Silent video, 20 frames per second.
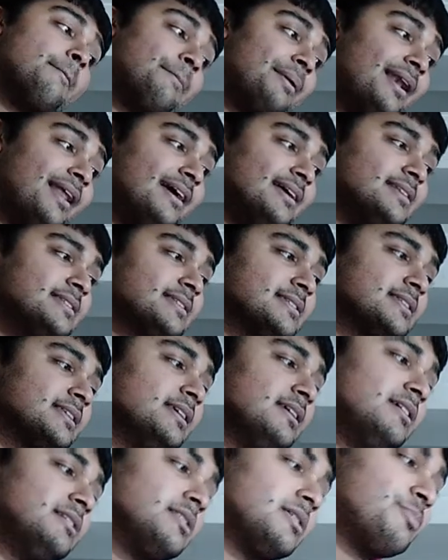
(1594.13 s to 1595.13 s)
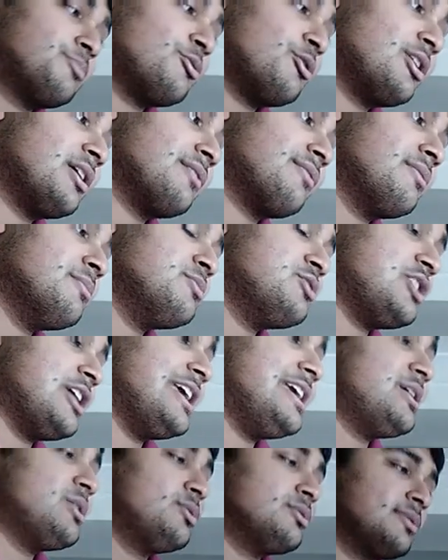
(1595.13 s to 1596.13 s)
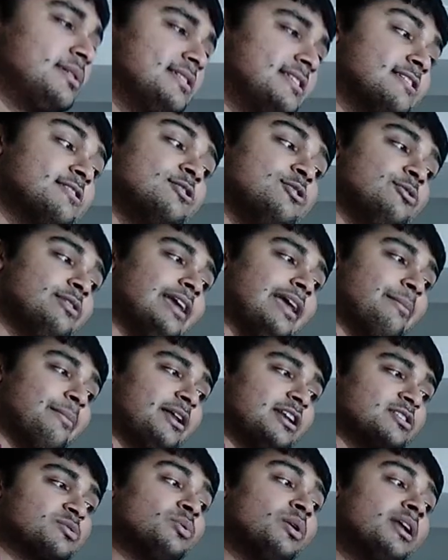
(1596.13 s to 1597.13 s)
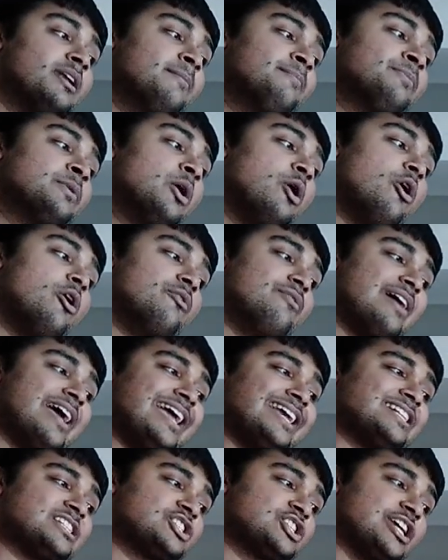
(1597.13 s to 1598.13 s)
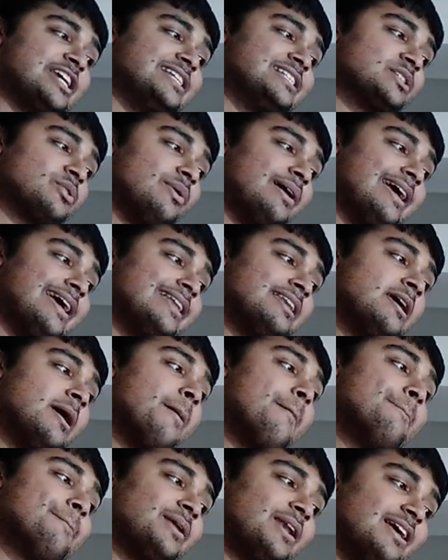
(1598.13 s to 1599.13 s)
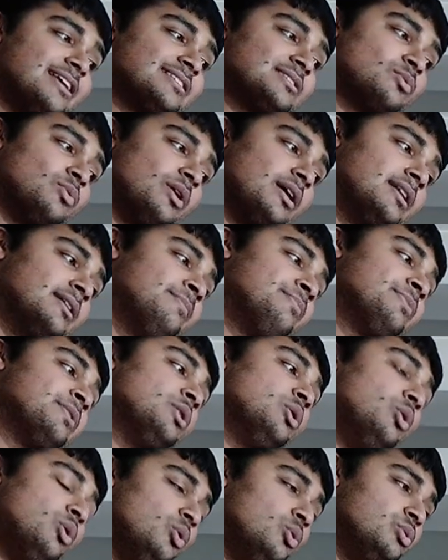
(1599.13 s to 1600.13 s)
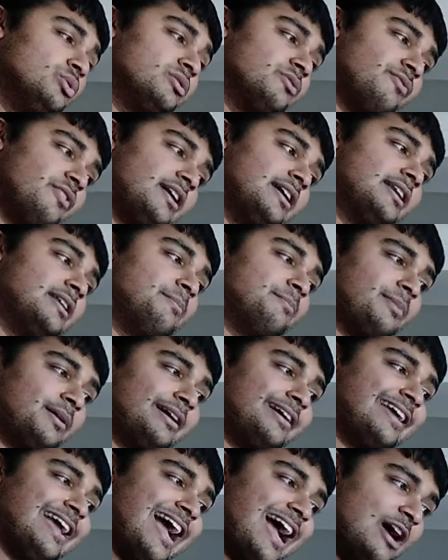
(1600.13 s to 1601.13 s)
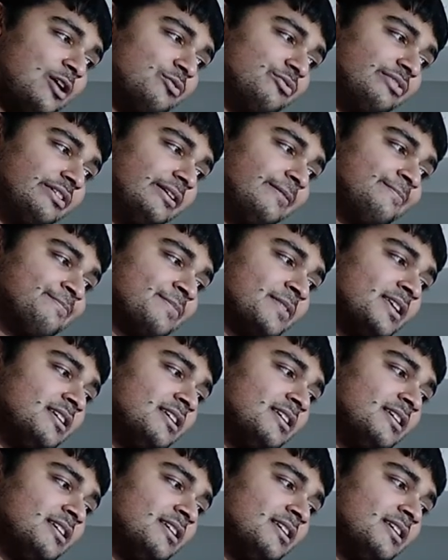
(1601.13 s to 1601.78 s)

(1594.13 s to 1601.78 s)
plus the product from j = 1 to 2k-1 of xj squared plus 1, all divided by alpha.